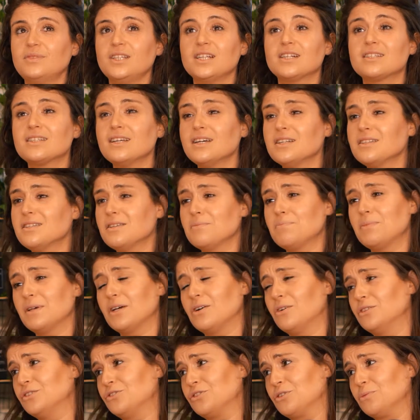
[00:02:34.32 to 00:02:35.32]
Dad's a big
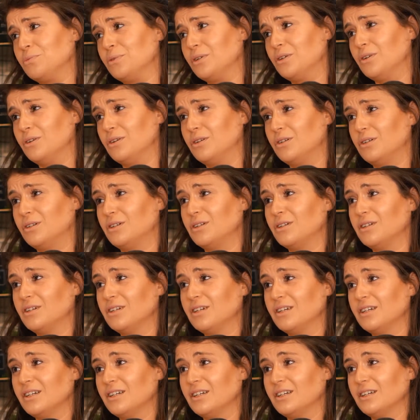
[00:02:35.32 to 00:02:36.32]
entrepreneur.
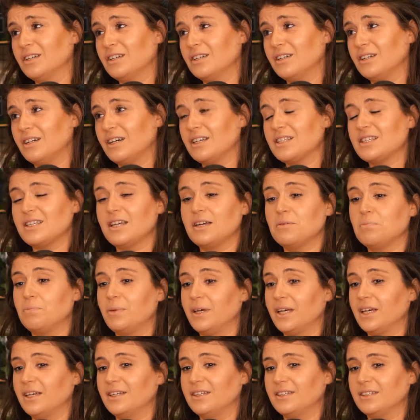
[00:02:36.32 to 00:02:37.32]
I say
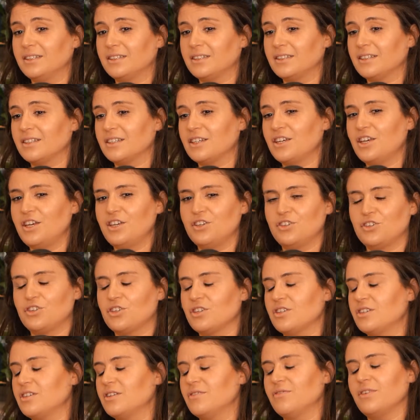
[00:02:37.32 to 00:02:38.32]
big. He's
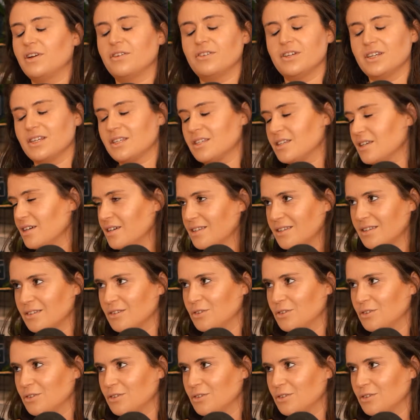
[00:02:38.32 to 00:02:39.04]
just a very excited